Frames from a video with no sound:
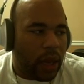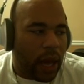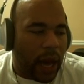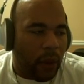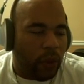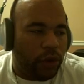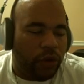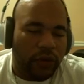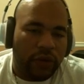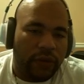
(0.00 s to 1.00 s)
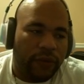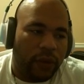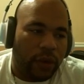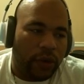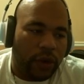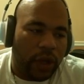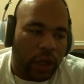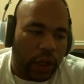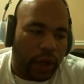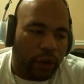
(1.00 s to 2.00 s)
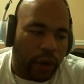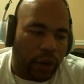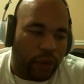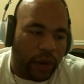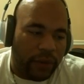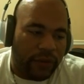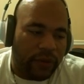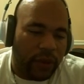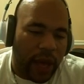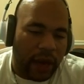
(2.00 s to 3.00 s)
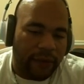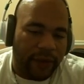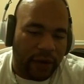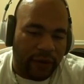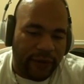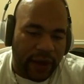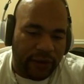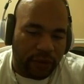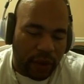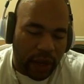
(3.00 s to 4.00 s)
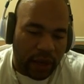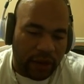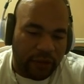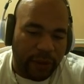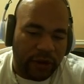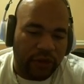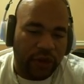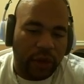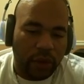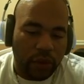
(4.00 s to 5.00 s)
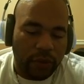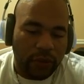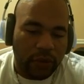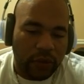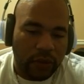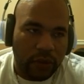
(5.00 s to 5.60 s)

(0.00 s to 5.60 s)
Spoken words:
I would use it for clearing greater rifts at a very fast rate, especially in groups.